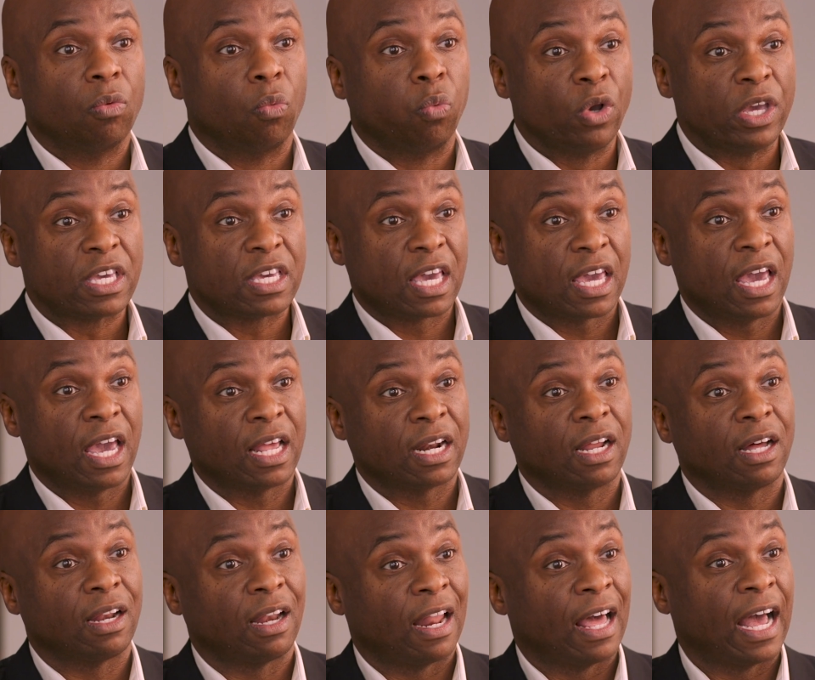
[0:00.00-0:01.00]
We can't
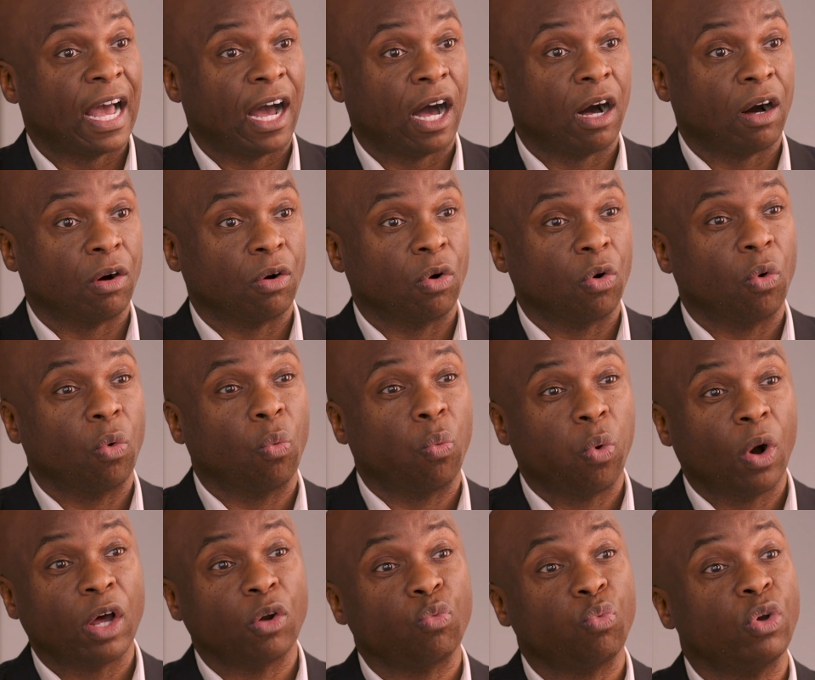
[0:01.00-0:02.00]
allow
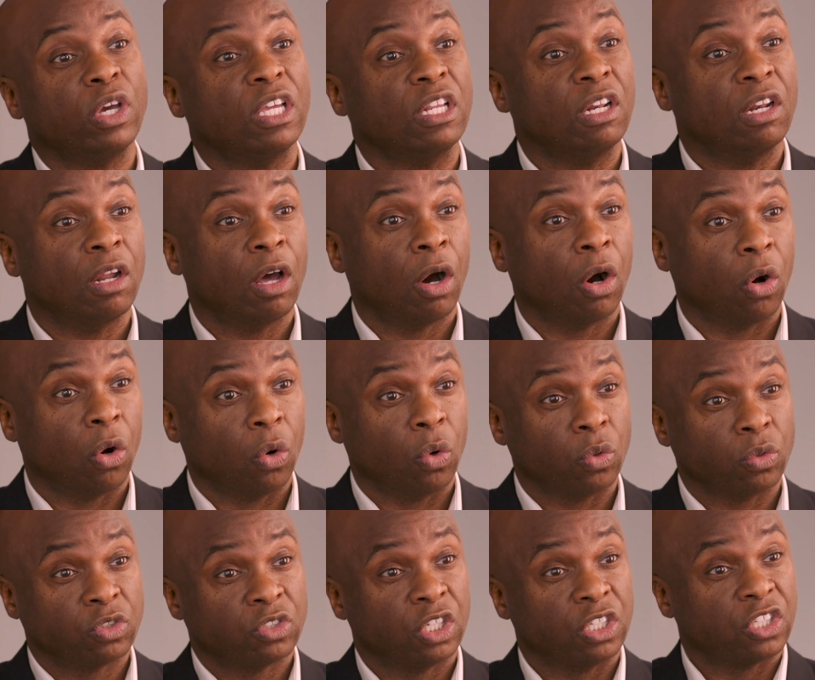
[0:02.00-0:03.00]
what we
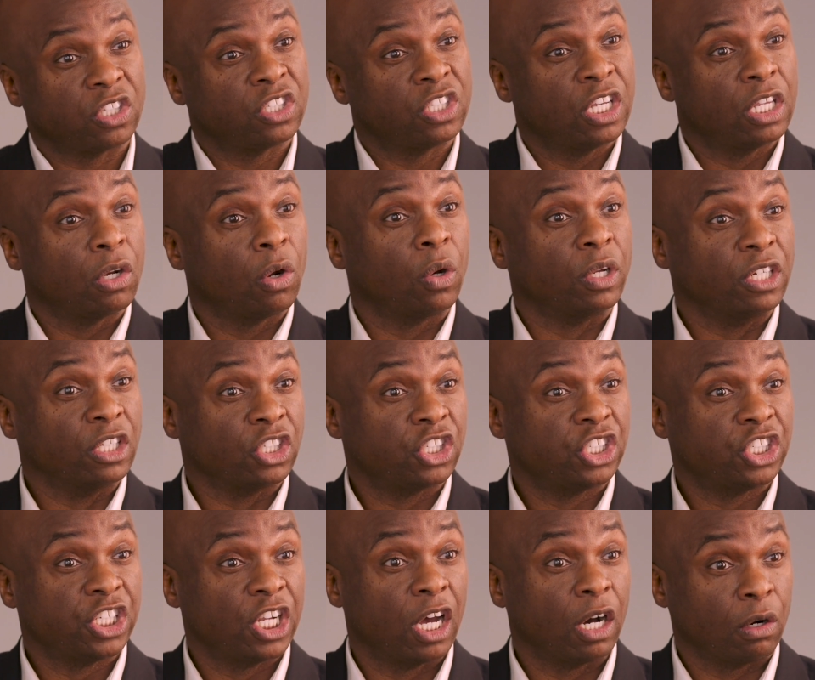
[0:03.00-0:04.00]
know to sit on the
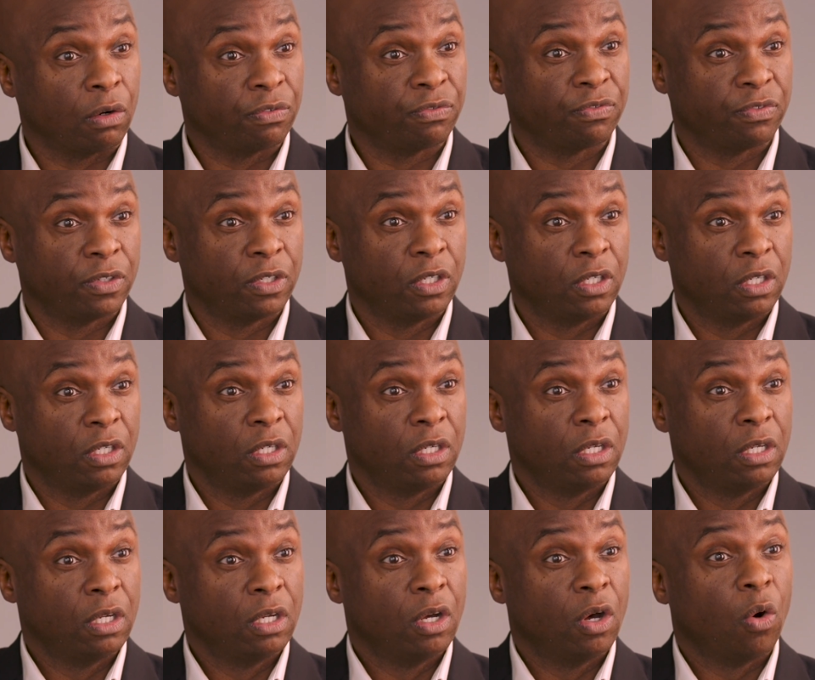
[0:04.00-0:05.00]
shelf
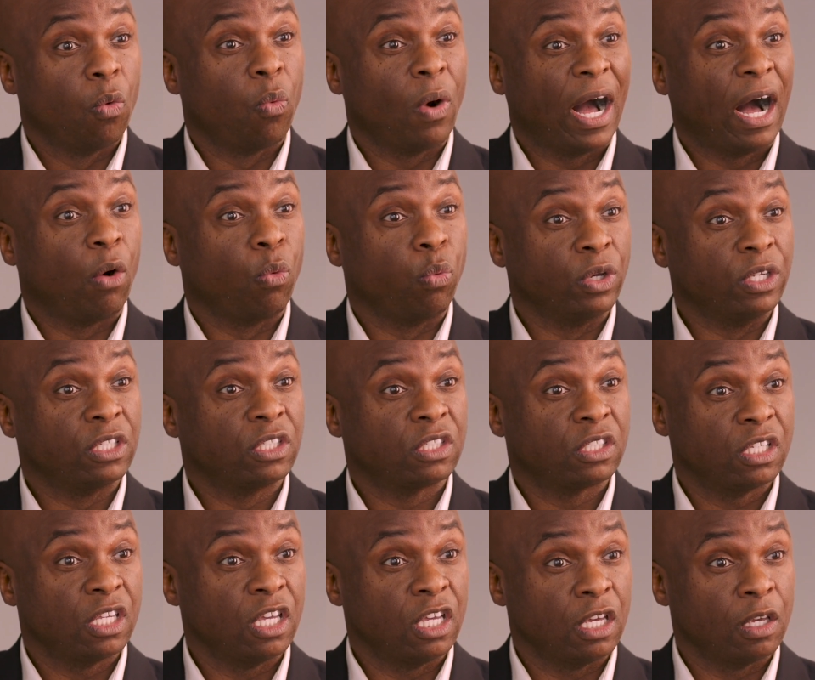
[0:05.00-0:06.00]
while we
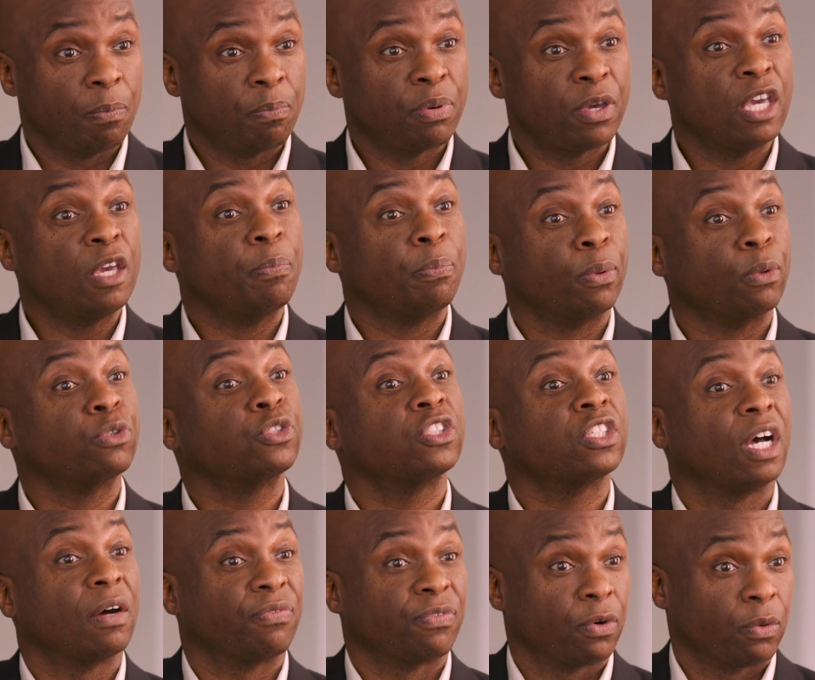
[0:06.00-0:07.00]
see people
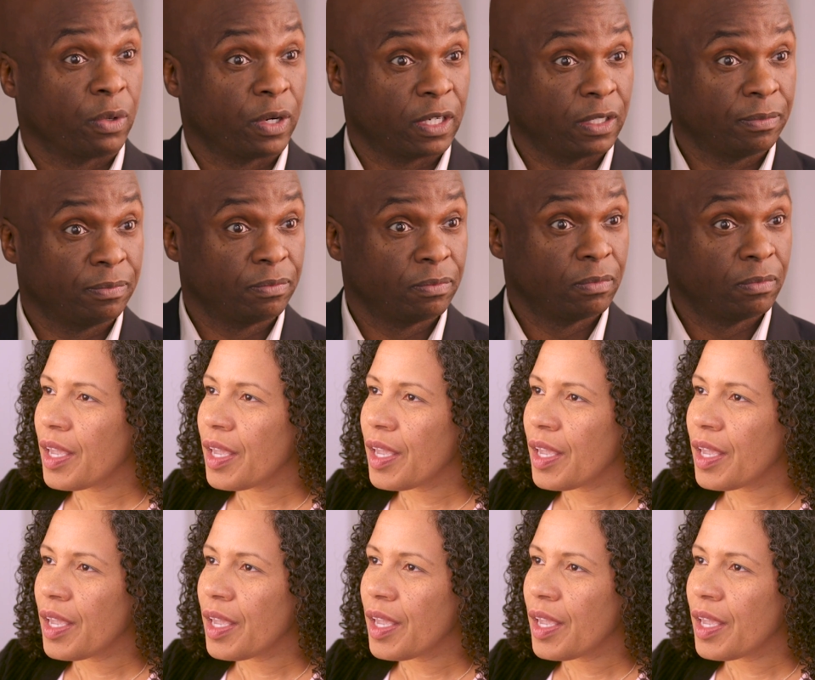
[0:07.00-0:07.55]
suffering.